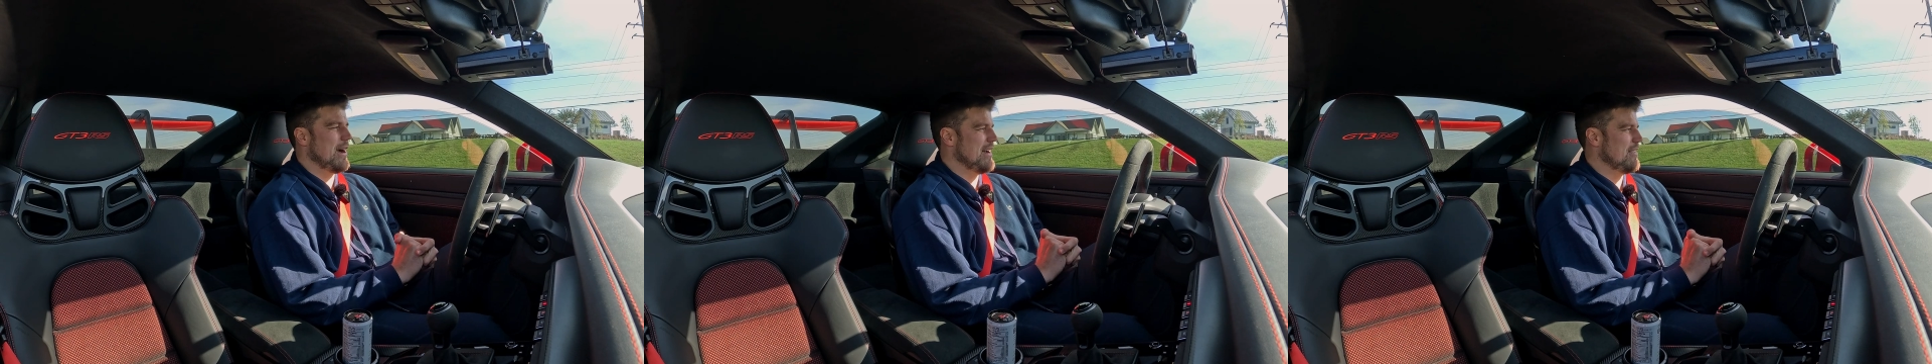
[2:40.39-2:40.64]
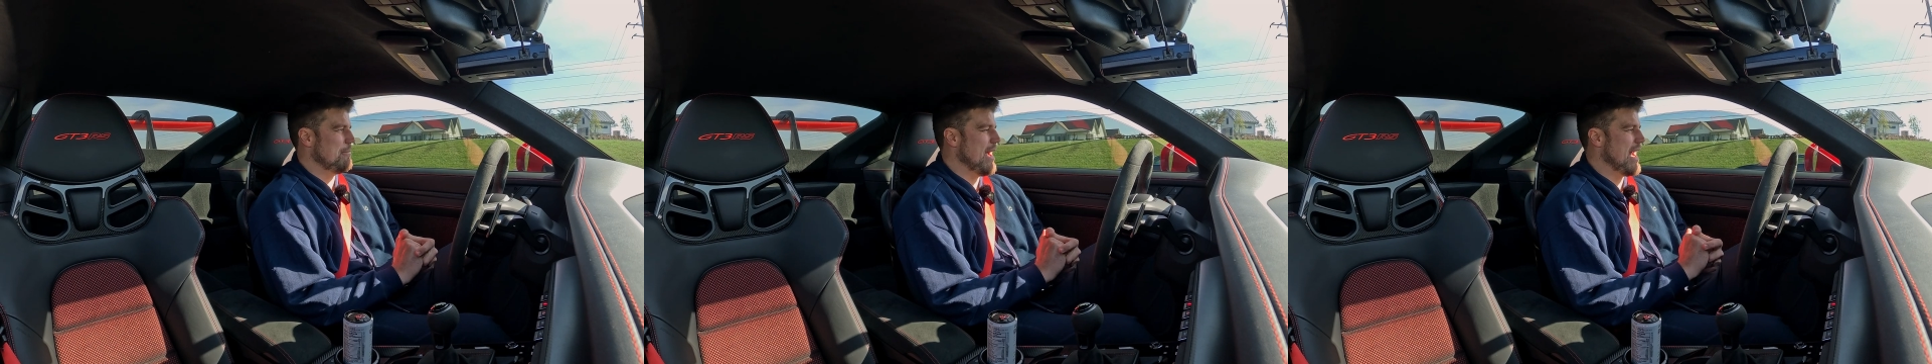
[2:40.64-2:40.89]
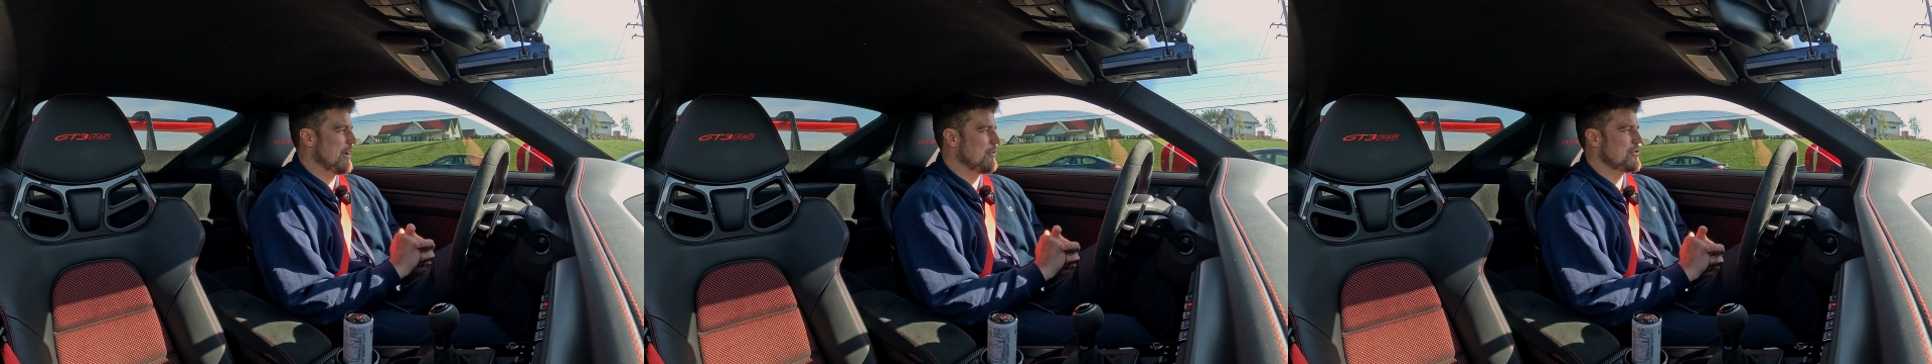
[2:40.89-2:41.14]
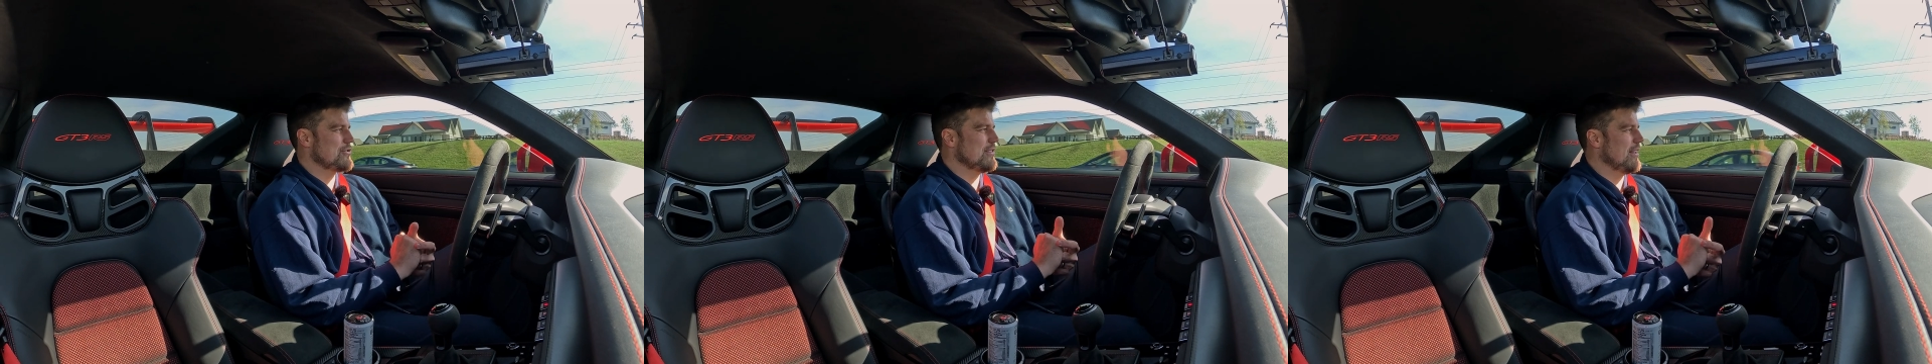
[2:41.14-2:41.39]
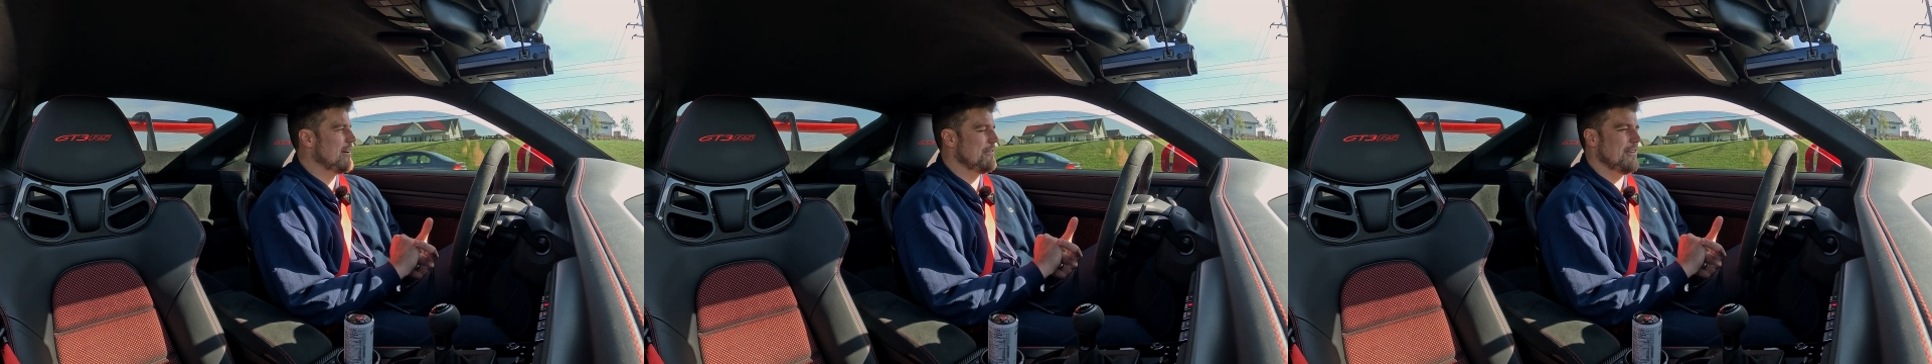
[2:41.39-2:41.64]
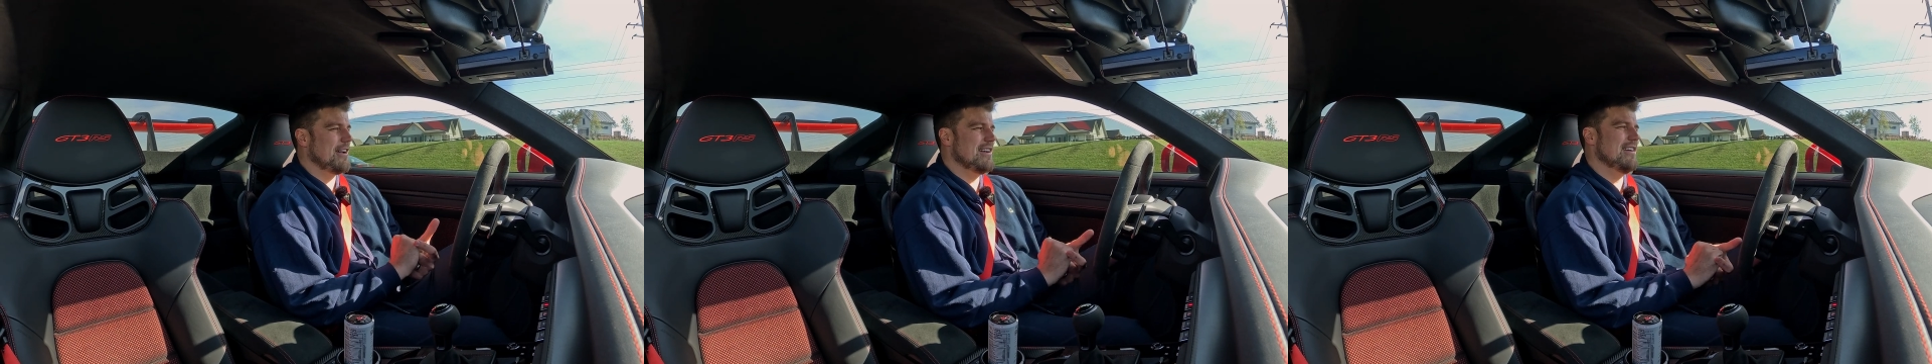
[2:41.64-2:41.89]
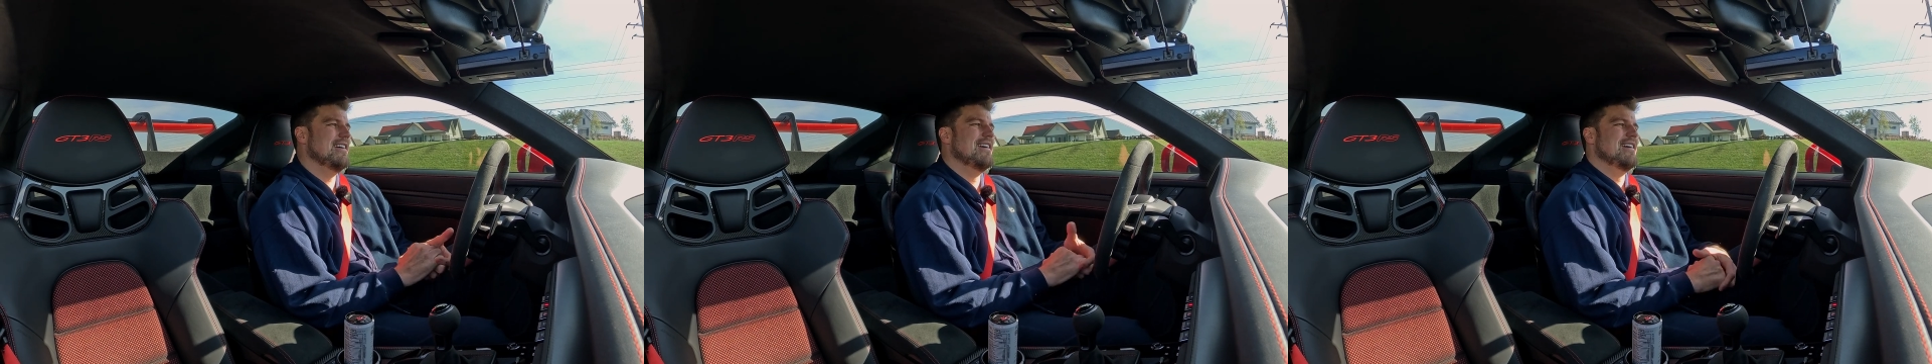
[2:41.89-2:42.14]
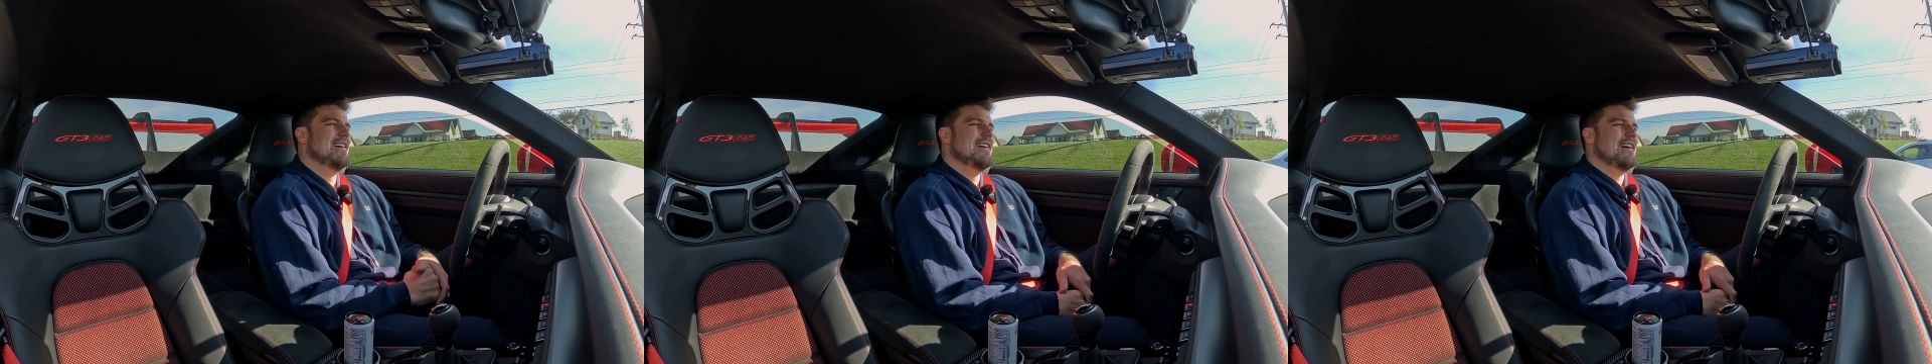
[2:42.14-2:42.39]
in the paddock, which is a lot of fun.
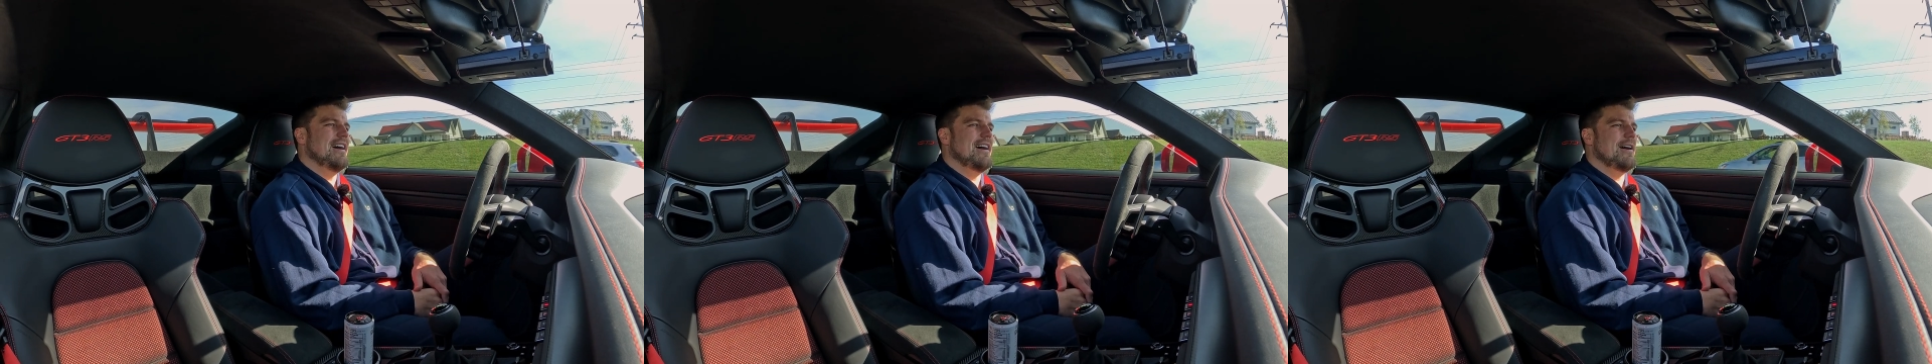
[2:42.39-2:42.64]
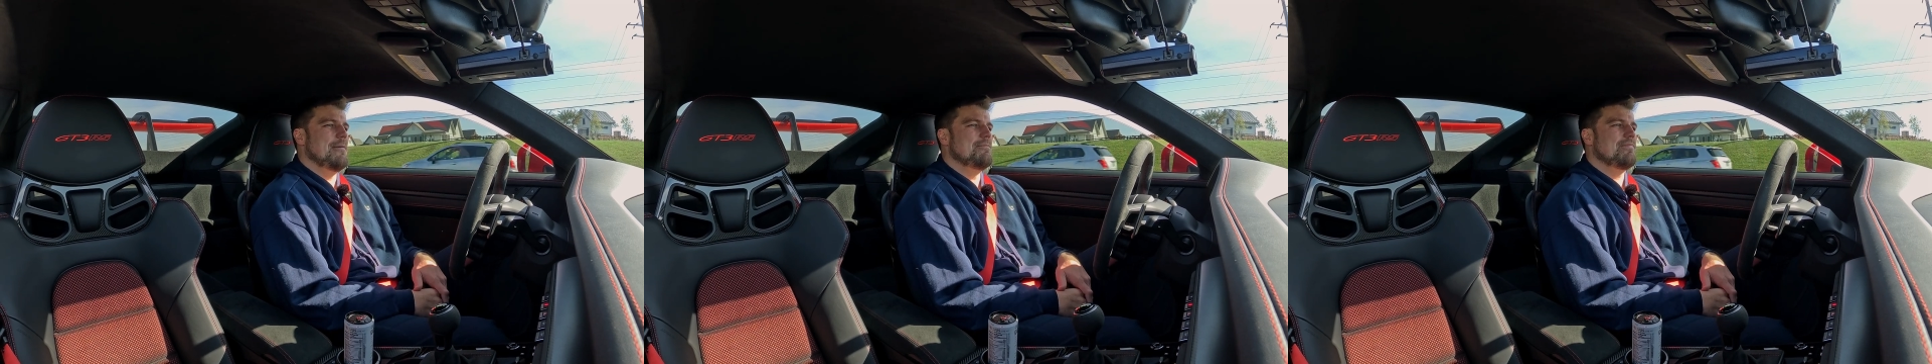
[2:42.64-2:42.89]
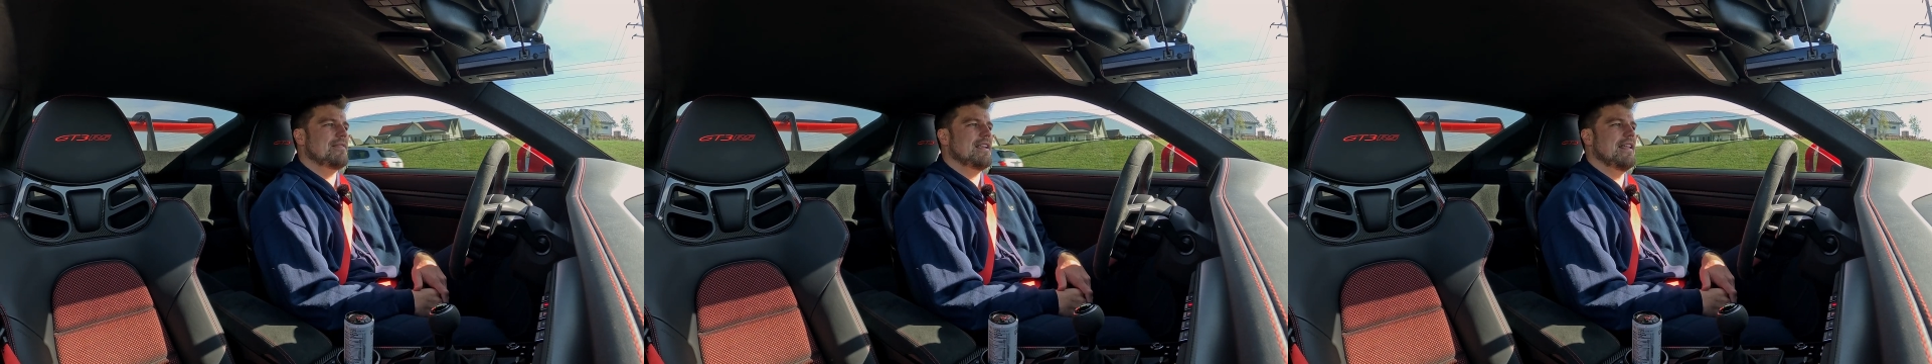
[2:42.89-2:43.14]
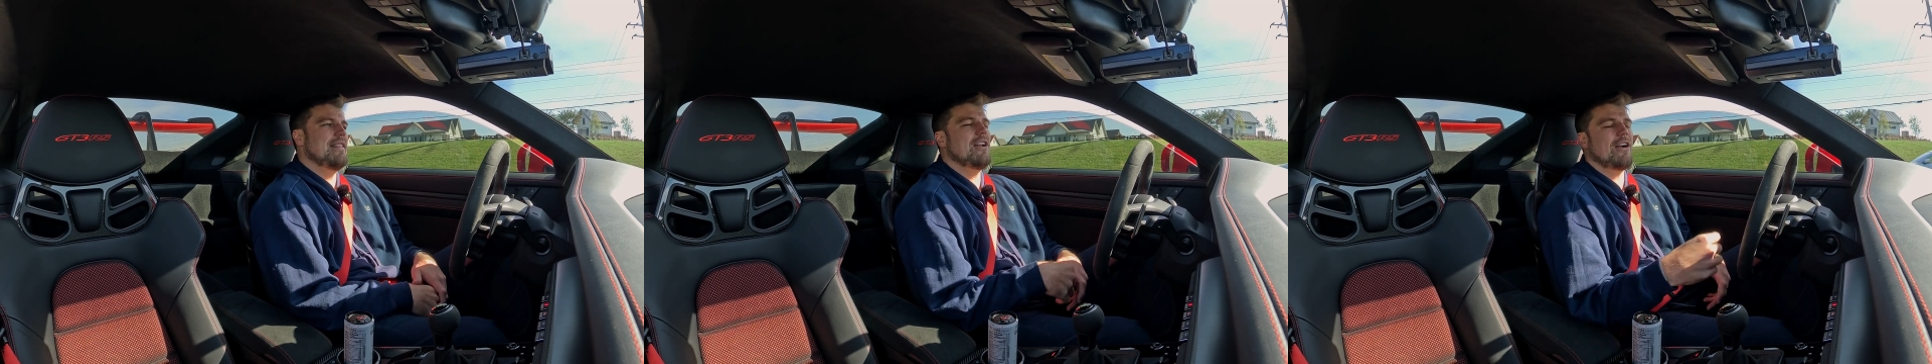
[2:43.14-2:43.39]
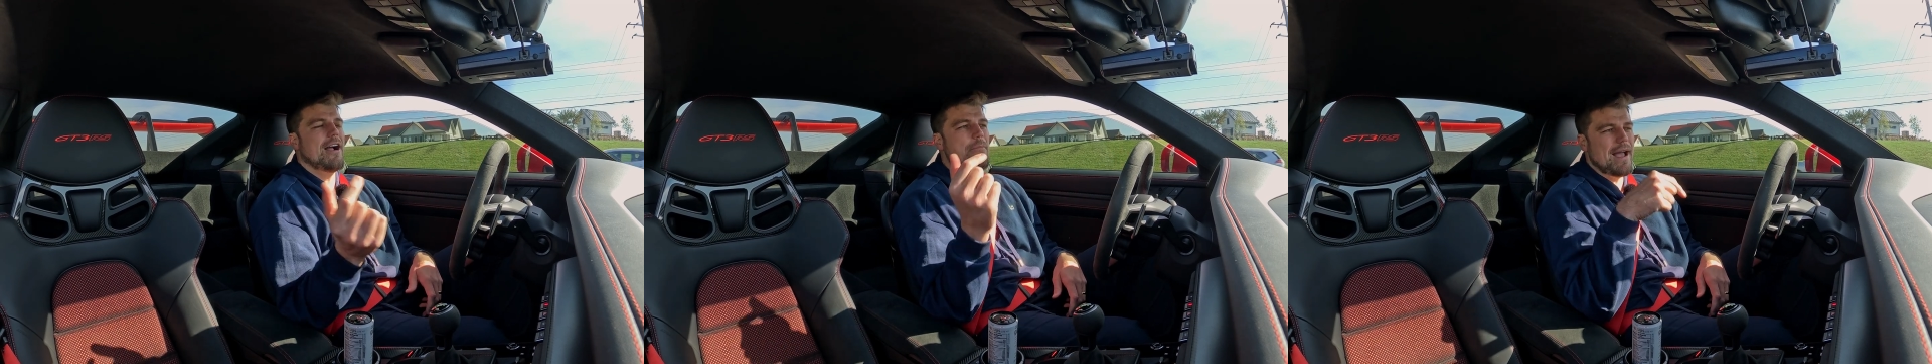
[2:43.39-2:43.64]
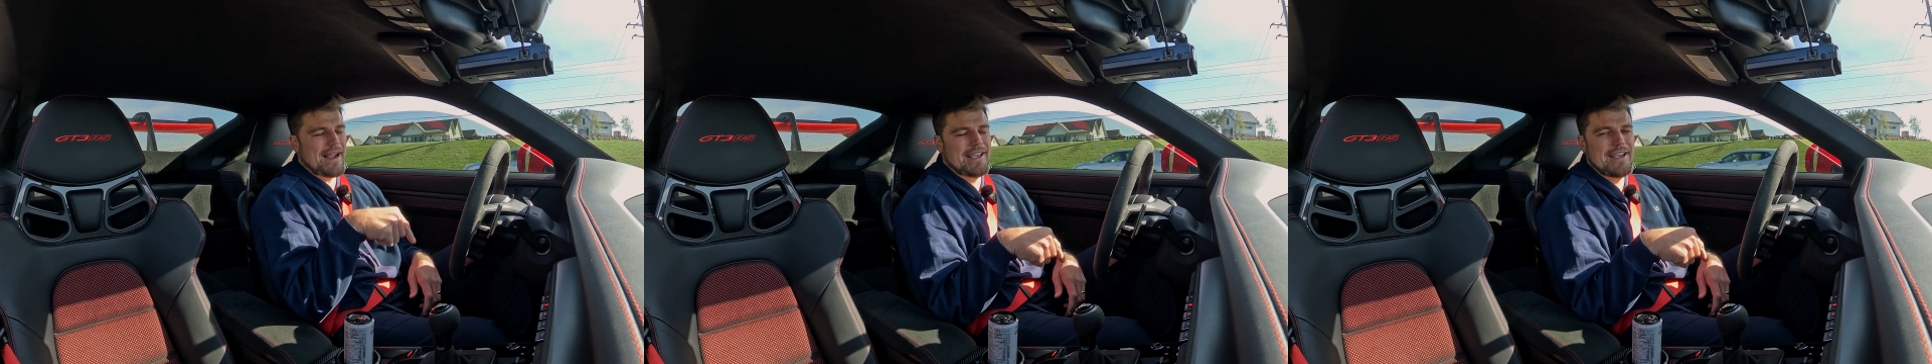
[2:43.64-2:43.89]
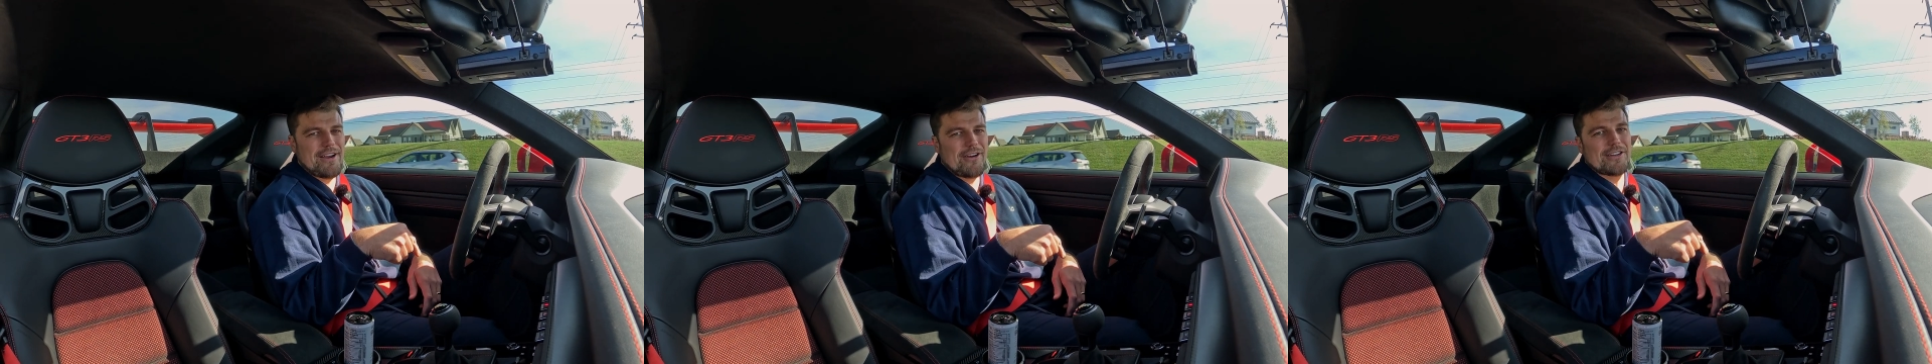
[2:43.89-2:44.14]
And then I'll come back here.